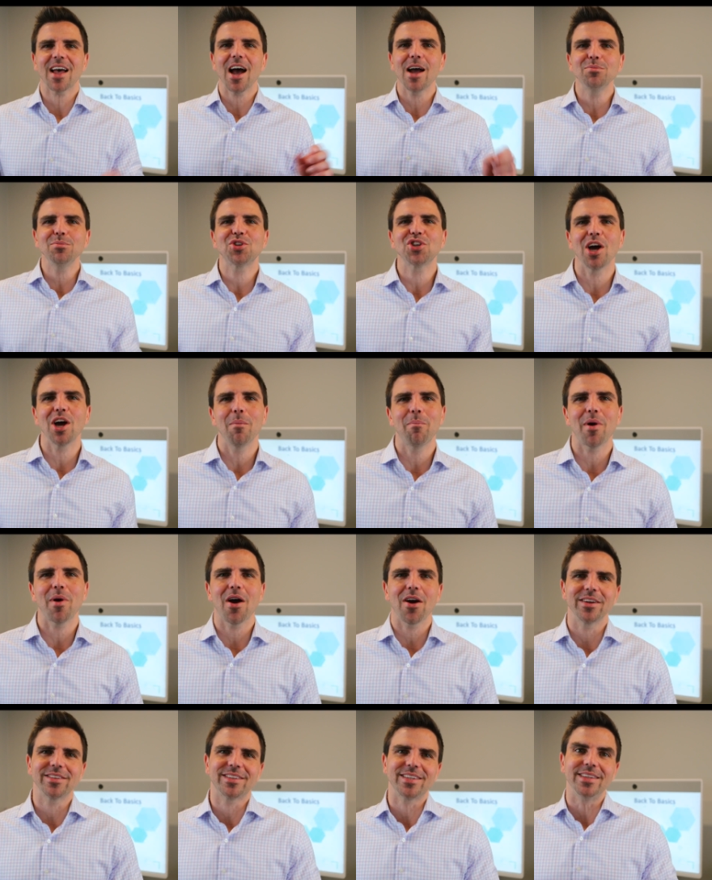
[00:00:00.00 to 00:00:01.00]
I'm Sean
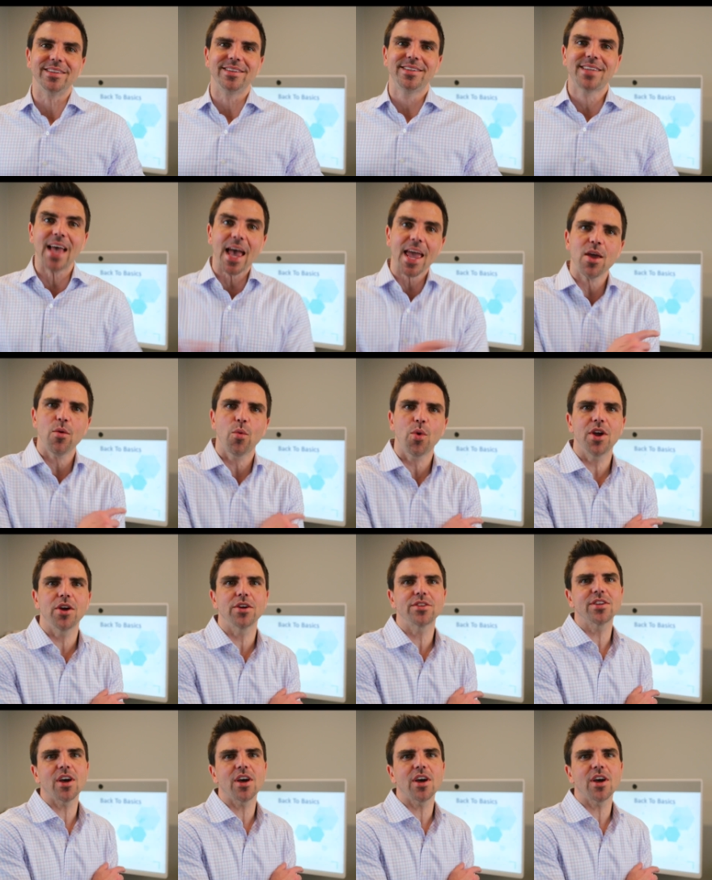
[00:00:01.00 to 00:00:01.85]
Barr, and today we are